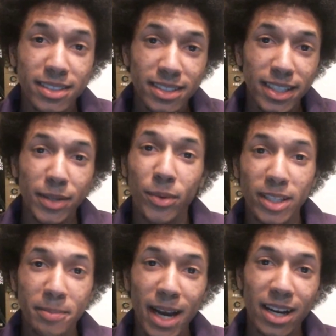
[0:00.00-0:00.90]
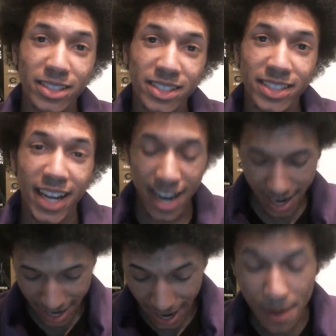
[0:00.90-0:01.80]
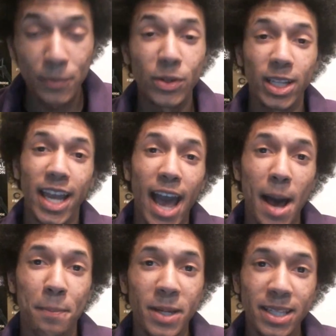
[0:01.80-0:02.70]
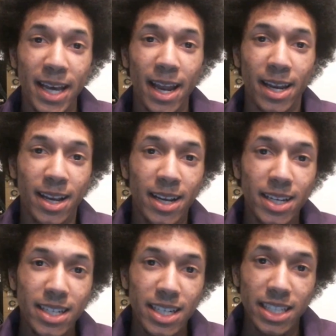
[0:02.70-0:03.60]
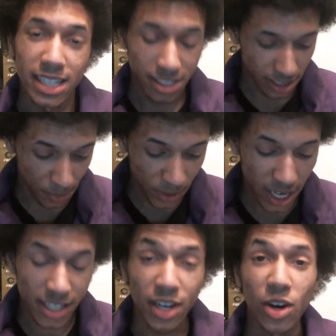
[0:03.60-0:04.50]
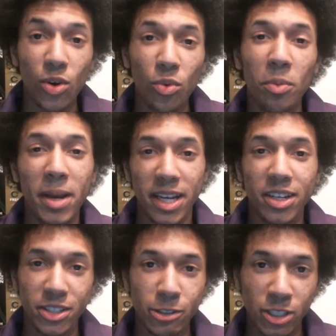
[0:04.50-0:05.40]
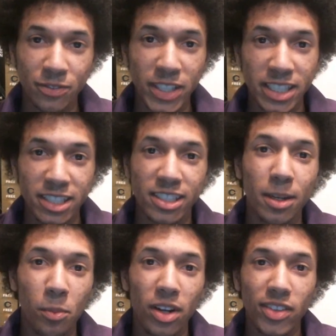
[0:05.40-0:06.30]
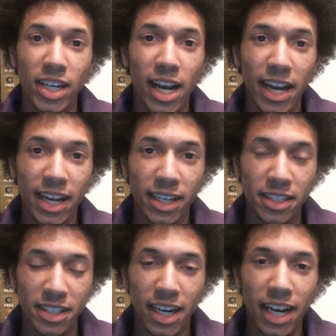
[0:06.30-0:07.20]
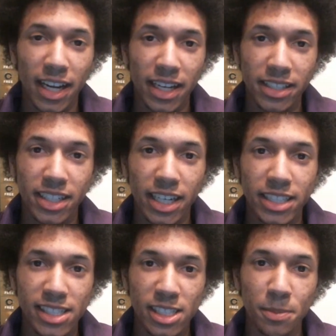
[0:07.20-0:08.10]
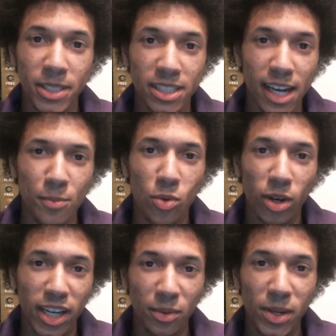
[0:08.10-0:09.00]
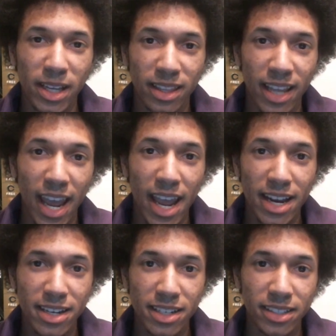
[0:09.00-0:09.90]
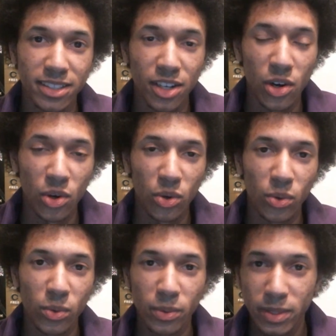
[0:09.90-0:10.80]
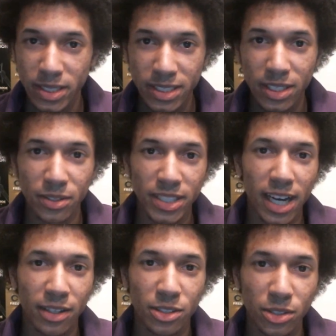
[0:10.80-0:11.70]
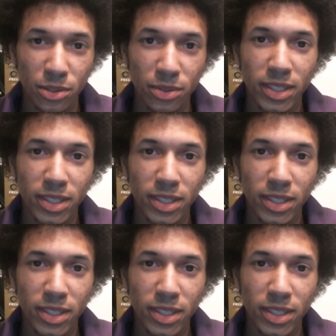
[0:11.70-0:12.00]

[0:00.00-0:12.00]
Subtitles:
He won the mouse. And I'm really happy that that's someone I know will make good use of it, and someone that I spent time working with and knows how to